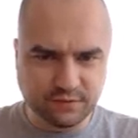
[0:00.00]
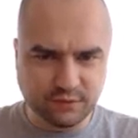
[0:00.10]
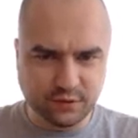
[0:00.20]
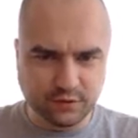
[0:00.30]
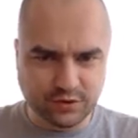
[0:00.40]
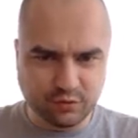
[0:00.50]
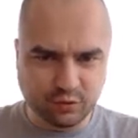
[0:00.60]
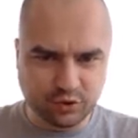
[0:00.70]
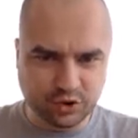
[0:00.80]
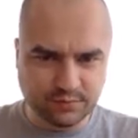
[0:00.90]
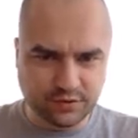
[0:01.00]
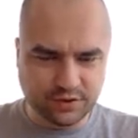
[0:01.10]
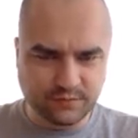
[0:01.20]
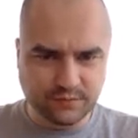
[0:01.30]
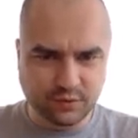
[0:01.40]
Fritos corn
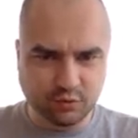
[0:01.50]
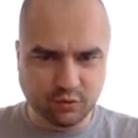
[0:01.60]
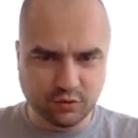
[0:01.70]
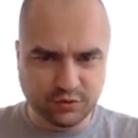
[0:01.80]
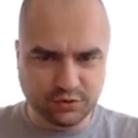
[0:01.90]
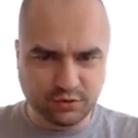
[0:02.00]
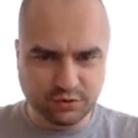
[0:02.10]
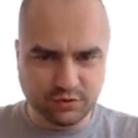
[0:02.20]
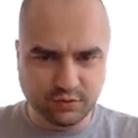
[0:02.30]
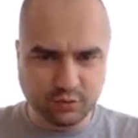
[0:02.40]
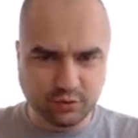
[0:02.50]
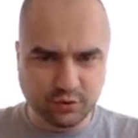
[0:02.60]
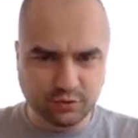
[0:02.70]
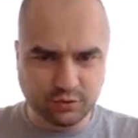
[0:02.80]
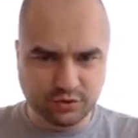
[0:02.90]
chips. Oreo
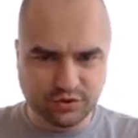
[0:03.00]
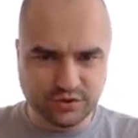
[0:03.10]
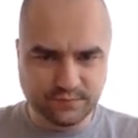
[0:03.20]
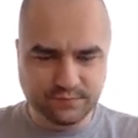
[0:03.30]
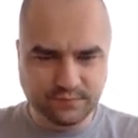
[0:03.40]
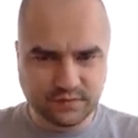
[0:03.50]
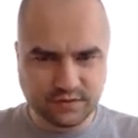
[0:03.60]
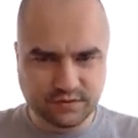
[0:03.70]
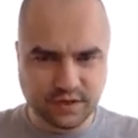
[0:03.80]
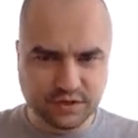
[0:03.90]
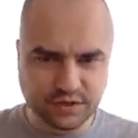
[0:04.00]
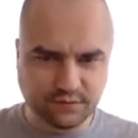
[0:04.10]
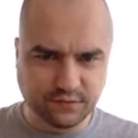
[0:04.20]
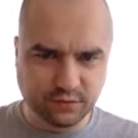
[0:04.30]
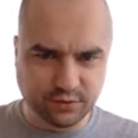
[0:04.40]
cookies. Tasty
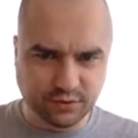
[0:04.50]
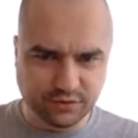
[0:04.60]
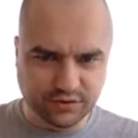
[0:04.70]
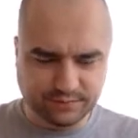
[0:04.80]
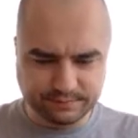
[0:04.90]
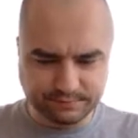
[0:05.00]
full meals.